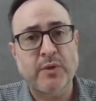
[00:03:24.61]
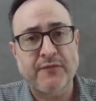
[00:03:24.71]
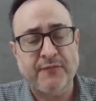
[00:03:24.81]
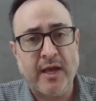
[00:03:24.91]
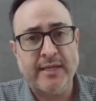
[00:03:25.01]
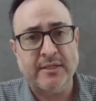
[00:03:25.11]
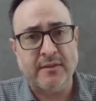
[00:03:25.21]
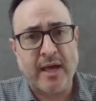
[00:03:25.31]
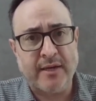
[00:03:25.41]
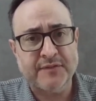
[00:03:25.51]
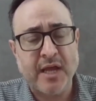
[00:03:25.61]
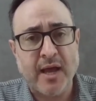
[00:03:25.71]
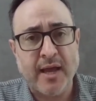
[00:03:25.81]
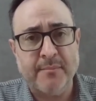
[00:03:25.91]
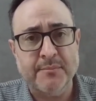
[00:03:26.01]
We find a lot of
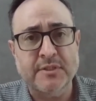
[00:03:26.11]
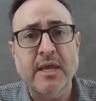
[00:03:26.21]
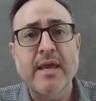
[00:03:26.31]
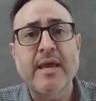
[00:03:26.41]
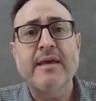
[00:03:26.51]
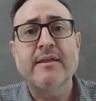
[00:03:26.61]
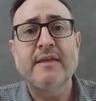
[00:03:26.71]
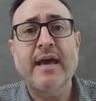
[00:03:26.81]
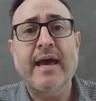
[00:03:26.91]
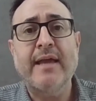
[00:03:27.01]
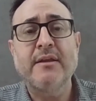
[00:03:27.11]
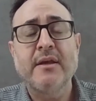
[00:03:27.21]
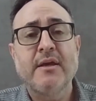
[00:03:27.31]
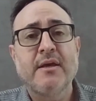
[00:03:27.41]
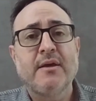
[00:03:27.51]
times
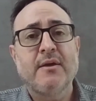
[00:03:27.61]
that